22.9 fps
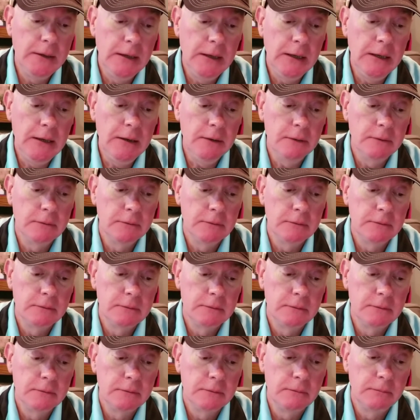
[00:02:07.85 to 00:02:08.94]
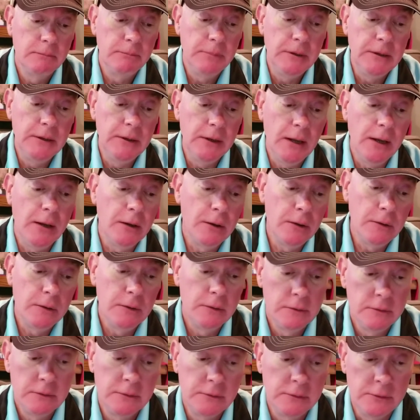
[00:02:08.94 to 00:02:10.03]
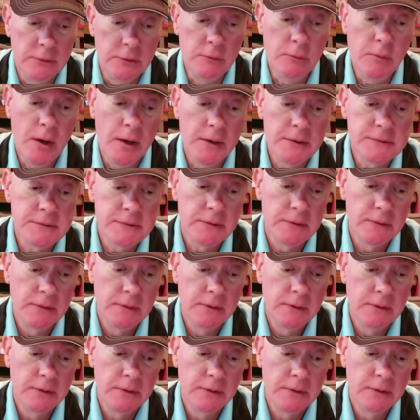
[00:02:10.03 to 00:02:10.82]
E P L U S